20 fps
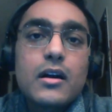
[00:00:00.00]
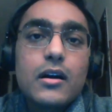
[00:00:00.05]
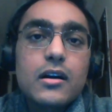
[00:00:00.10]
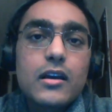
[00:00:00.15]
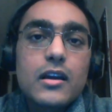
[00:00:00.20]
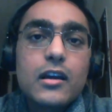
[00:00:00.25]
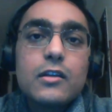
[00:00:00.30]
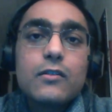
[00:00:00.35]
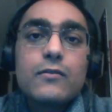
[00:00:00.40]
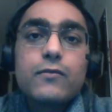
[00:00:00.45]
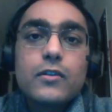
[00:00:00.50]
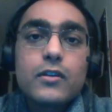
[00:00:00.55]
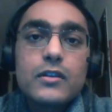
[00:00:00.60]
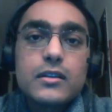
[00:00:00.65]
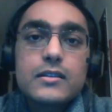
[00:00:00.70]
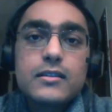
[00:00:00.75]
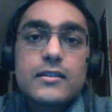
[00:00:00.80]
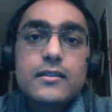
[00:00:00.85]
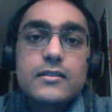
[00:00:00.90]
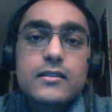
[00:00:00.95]
again for
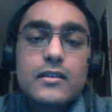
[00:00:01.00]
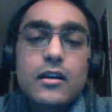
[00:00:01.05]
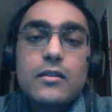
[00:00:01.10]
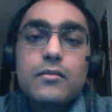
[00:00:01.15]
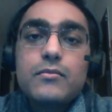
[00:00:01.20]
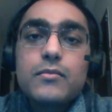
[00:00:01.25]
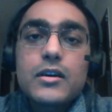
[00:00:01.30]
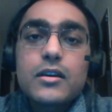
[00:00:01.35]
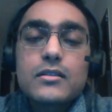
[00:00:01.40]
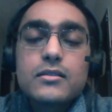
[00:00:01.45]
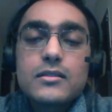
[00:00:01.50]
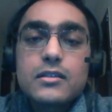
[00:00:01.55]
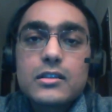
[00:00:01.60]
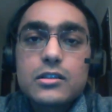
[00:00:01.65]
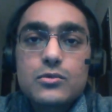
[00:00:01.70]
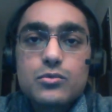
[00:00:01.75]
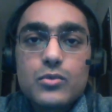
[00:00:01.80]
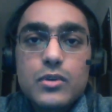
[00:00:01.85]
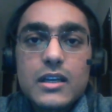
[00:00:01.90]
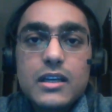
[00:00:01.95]
this exam because
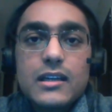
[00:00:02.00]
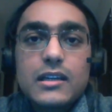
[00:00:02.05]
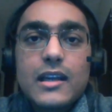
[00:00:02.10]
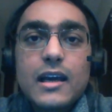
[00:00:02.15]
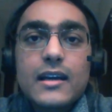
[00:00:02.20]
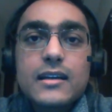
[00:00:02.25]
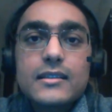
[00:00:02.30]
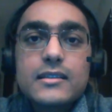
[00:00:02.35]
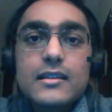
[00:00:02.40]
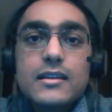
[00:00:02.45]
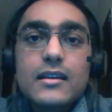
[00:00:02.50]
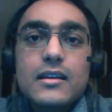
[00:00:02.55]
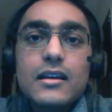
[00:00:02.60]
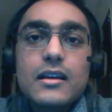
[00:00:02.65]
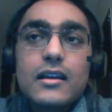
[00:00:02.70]
it's very taxing.